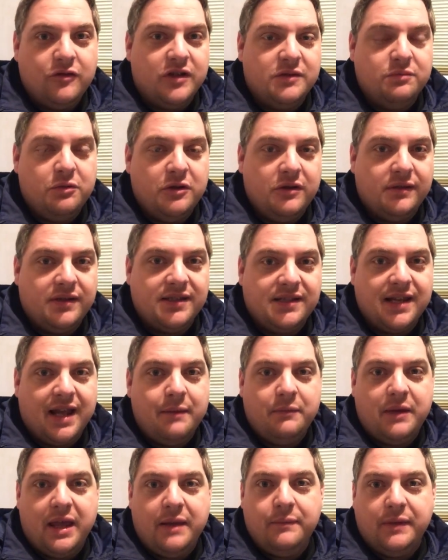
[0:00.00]
Chris Brookes,
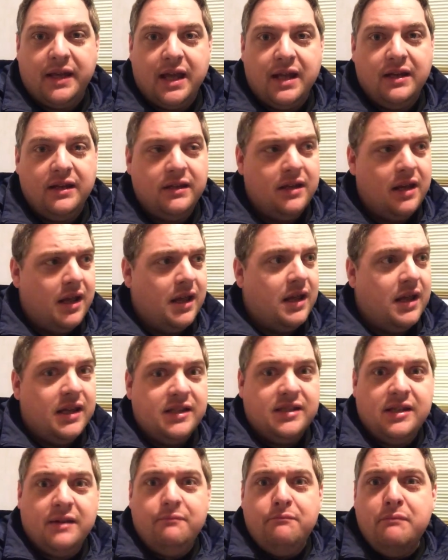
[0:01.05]
MK McKinnon,
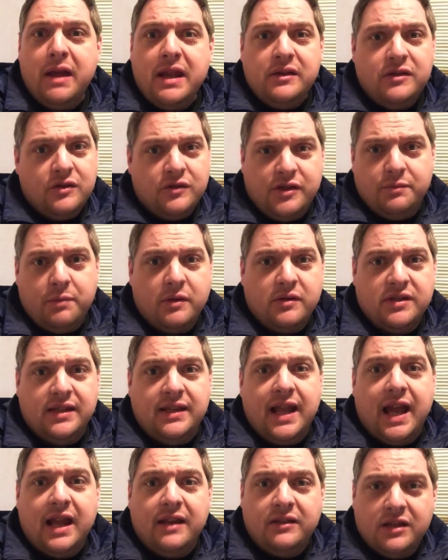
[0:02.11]
some mental spots
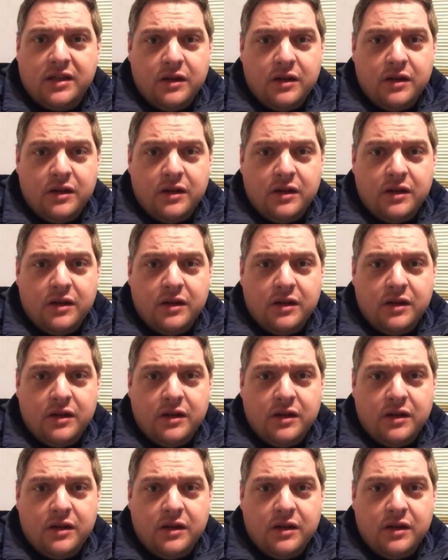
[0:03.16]
in that.